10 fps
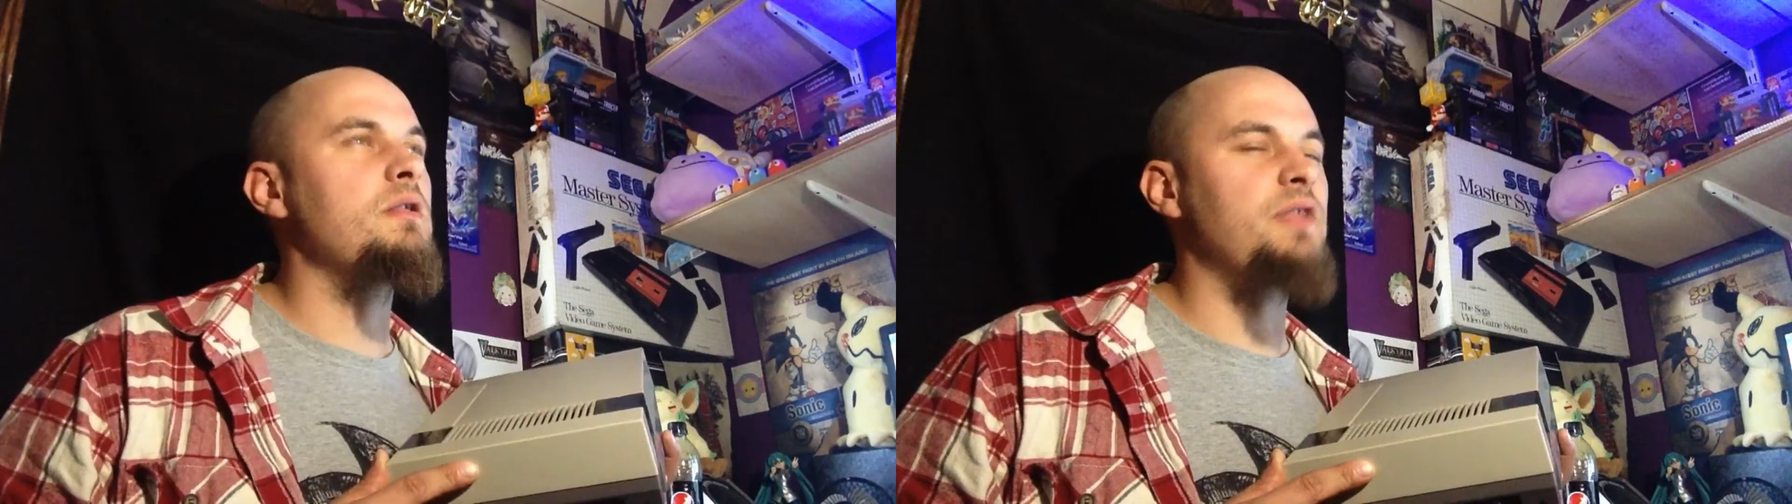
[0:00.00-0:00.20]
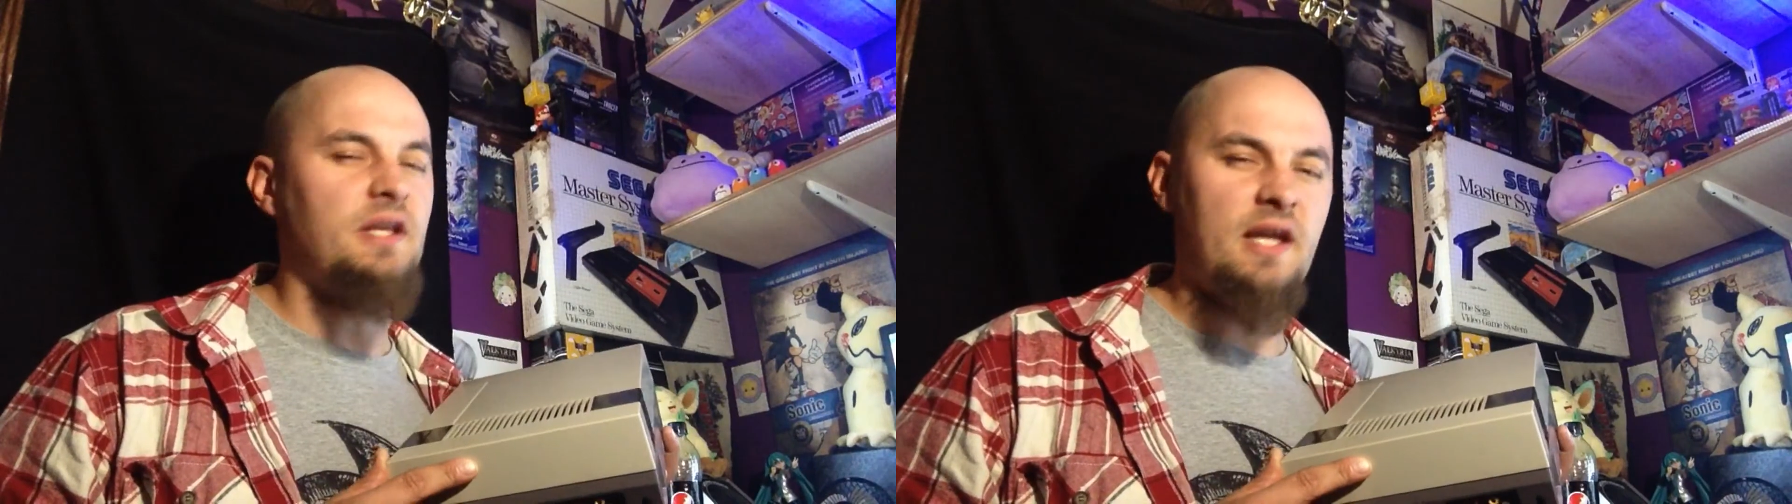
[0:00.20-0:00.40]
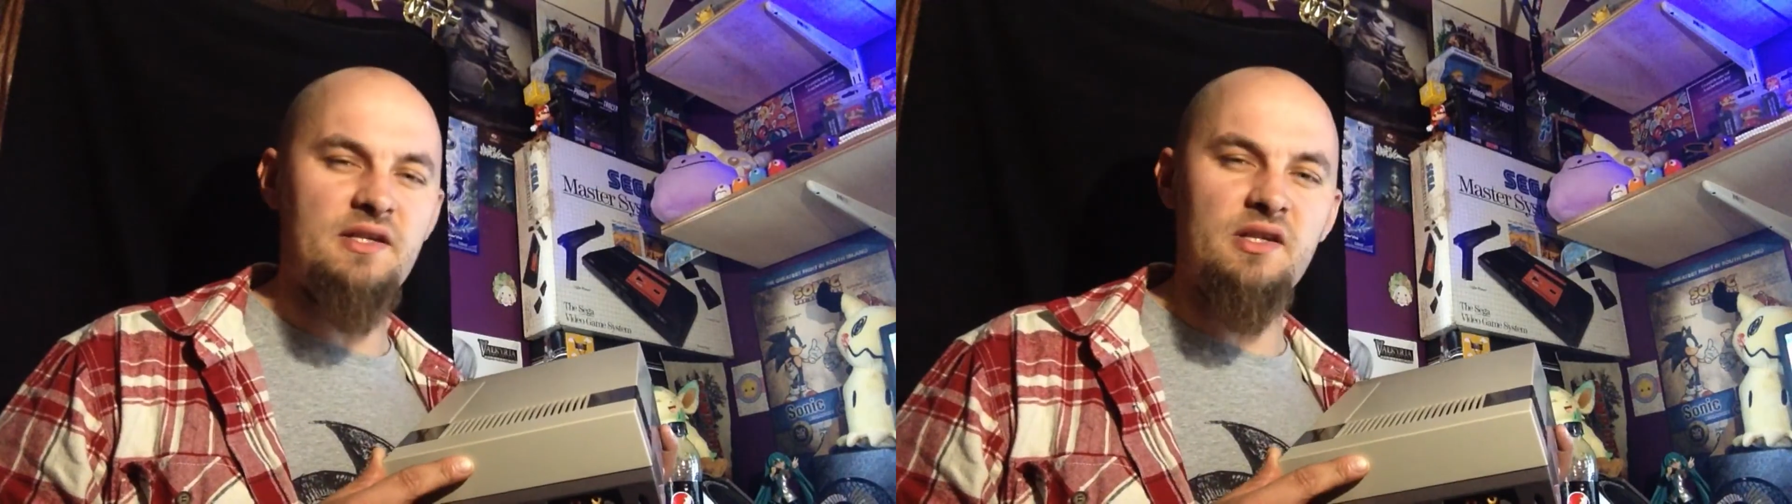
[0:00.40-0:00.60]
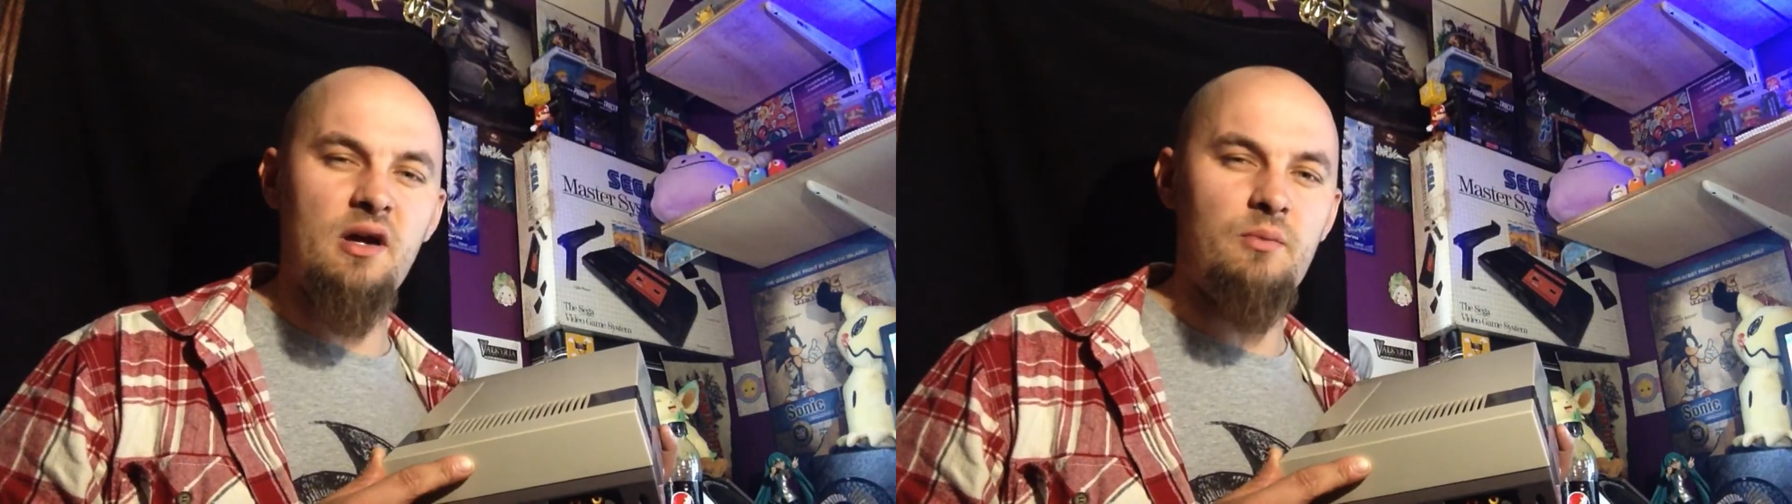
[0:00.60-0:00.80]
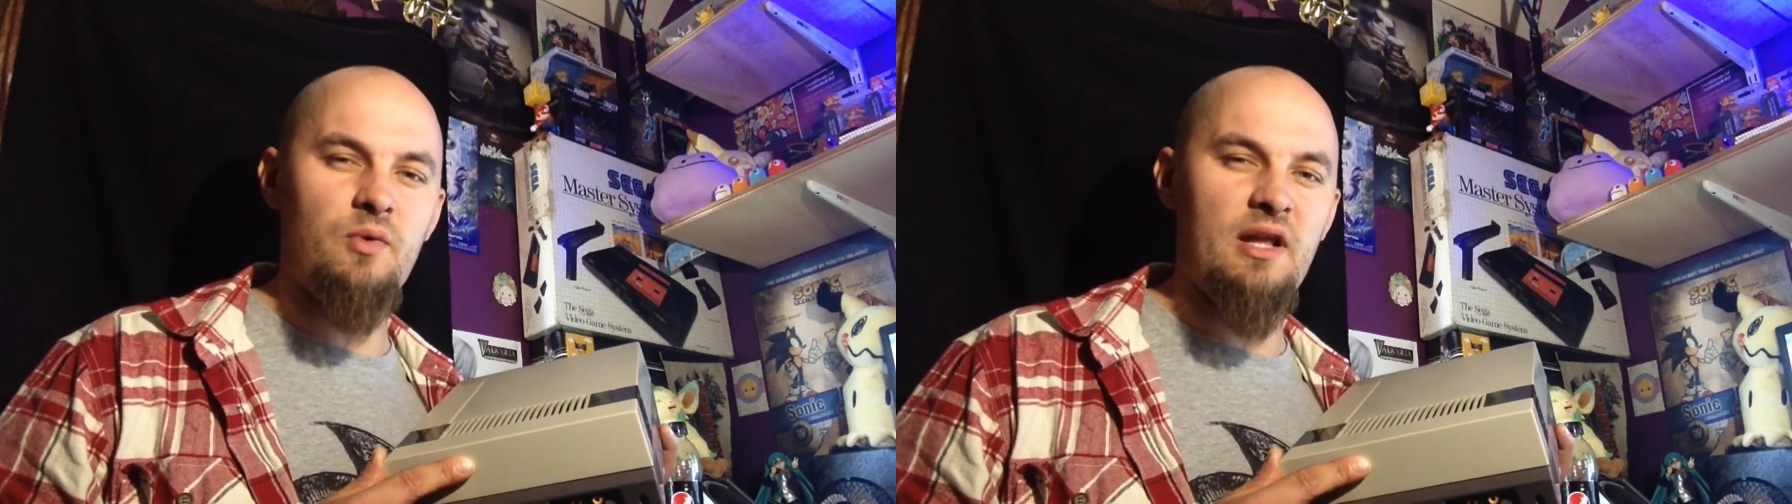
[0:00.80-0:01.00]
I think next
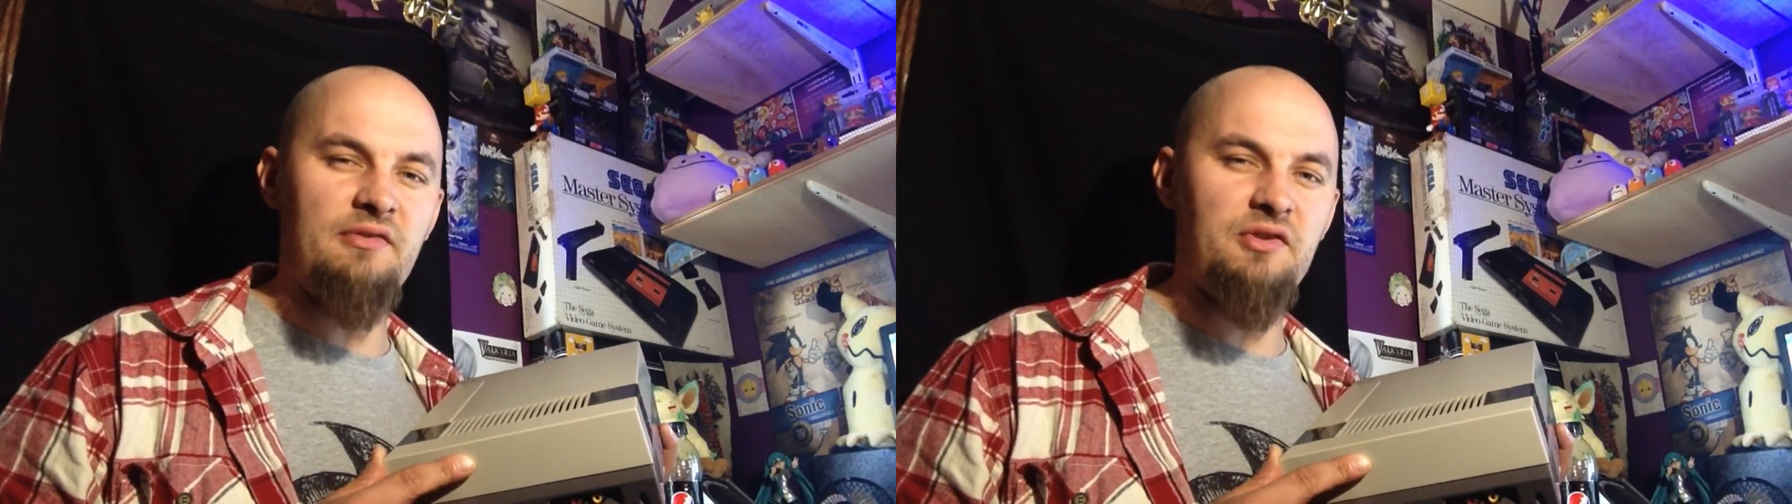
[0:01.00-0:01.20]
time we'll have